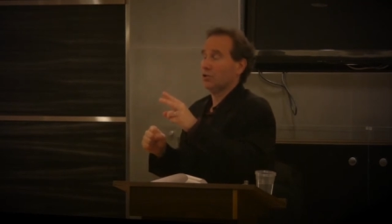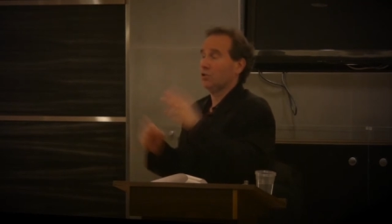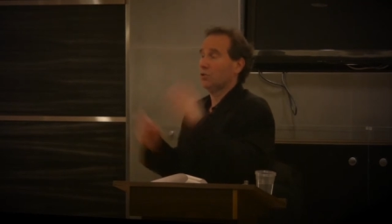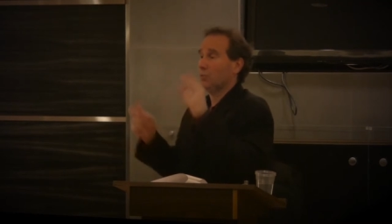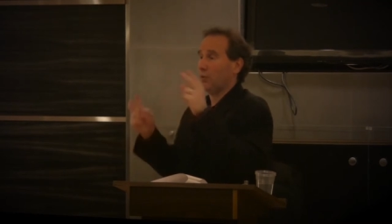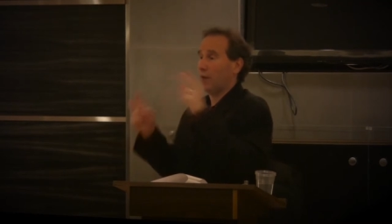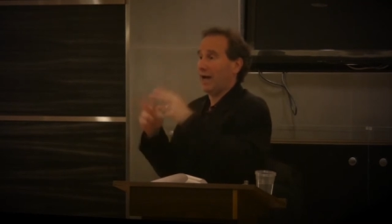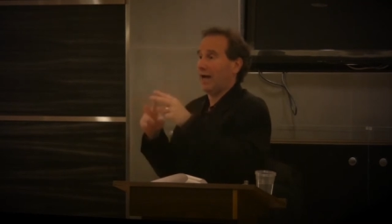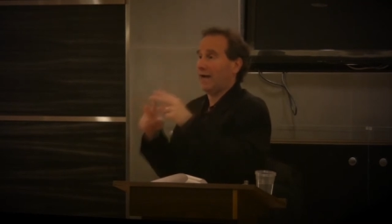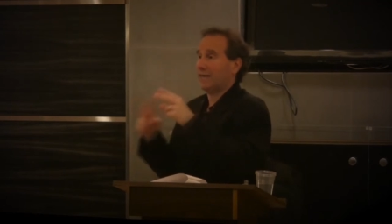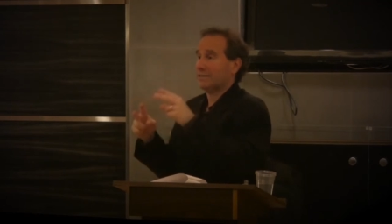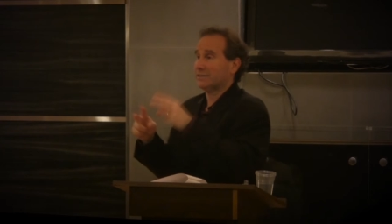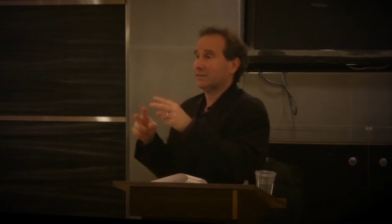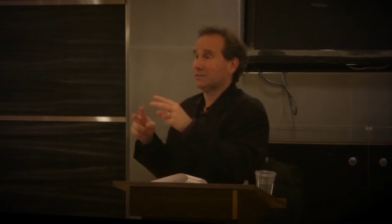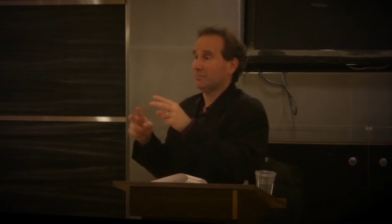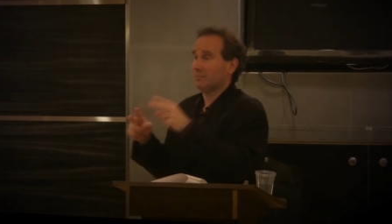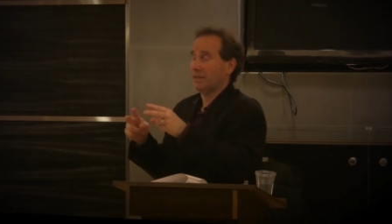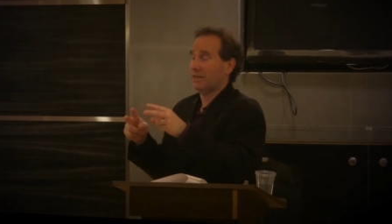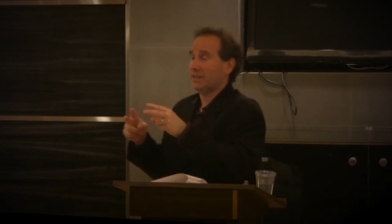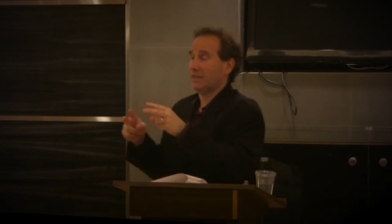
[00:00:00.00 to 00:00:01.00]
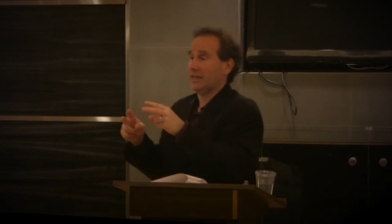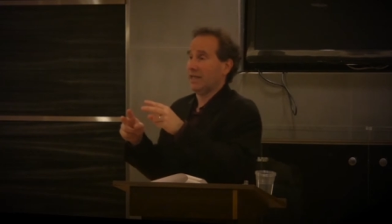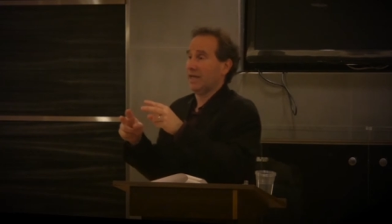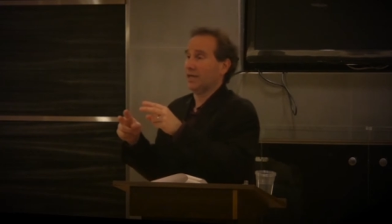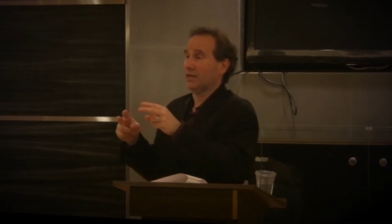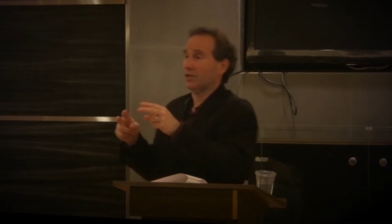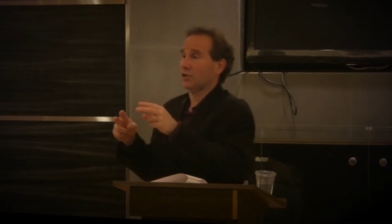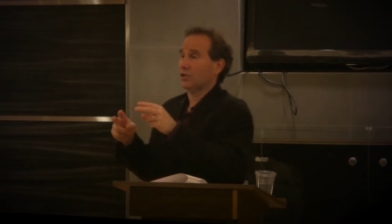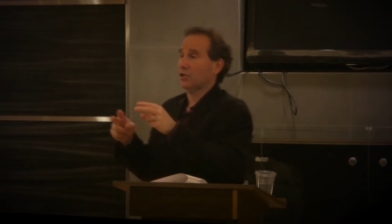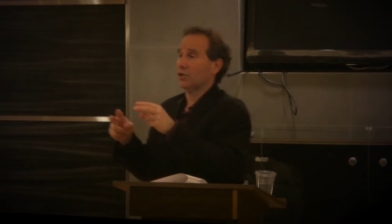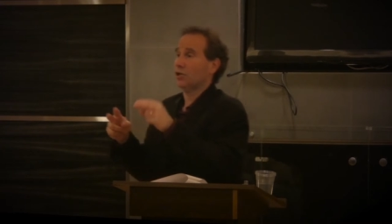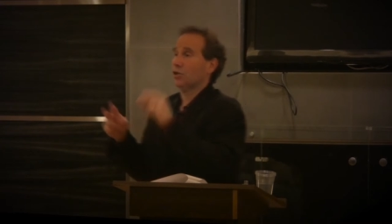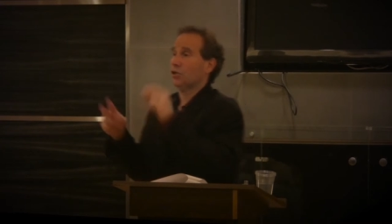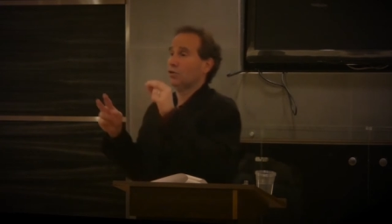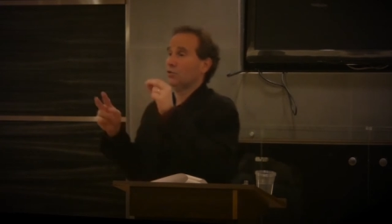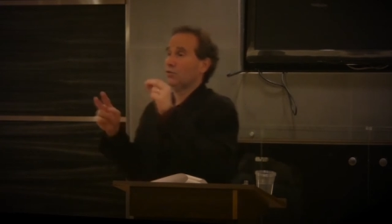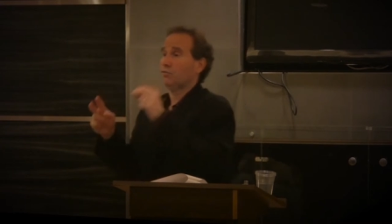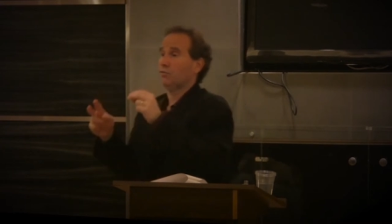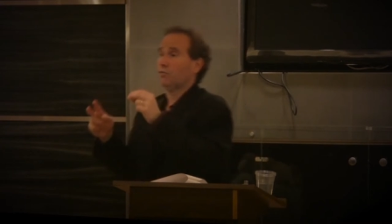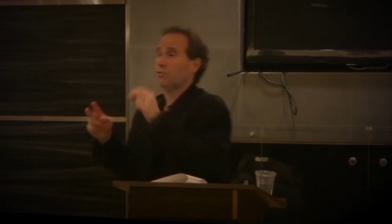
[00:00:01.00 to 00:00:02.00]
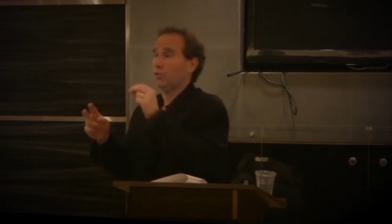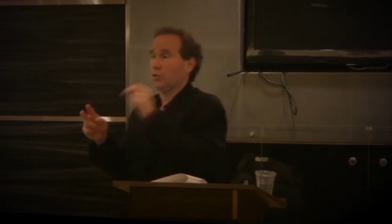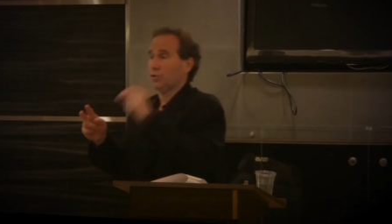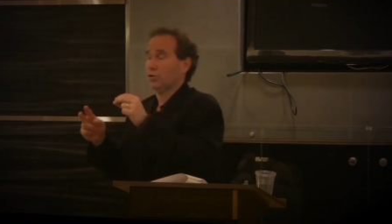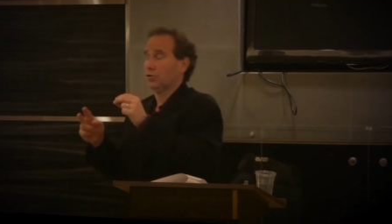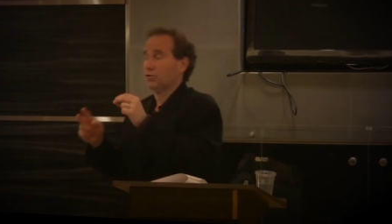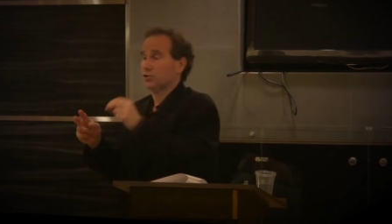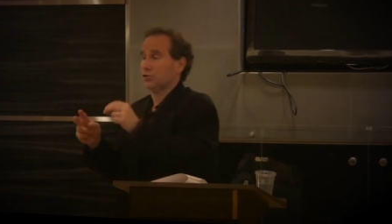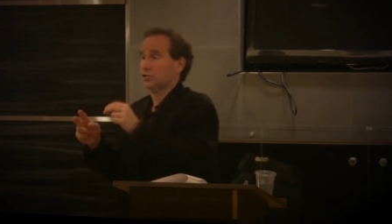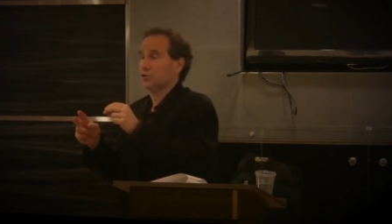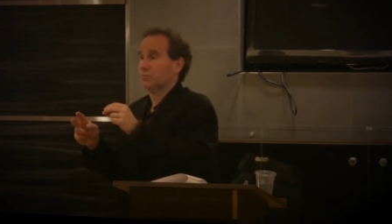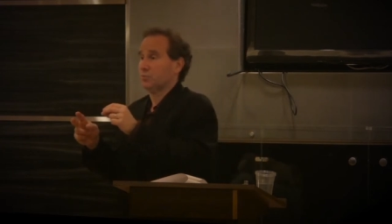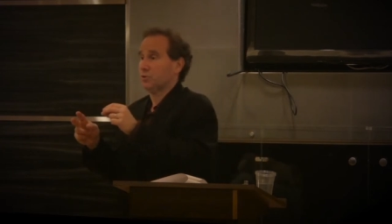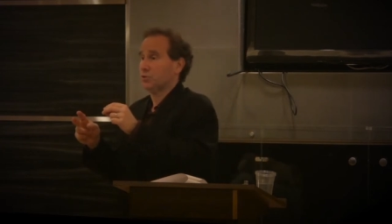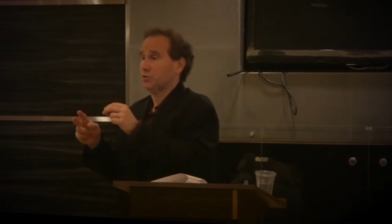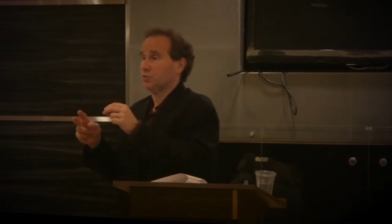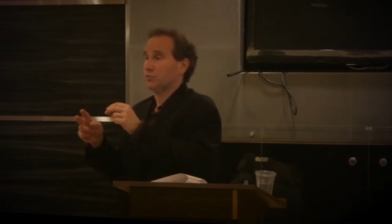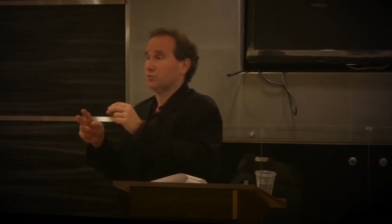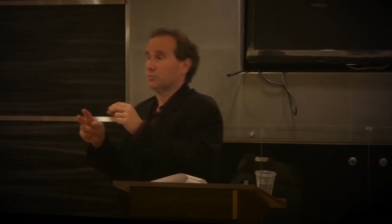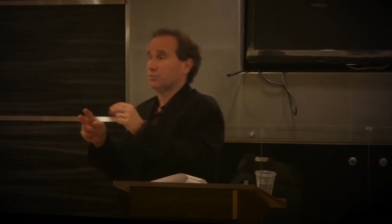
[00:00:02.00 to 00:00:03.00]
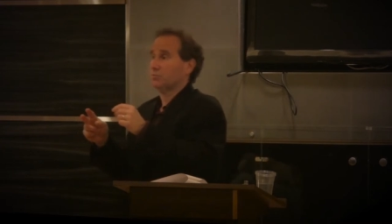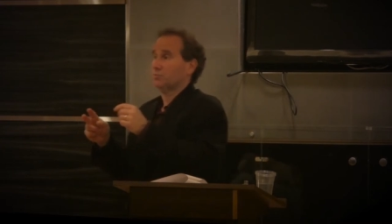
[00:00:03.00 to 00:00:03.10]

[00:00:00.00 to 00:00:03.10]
who will act as a mediator for your dispute,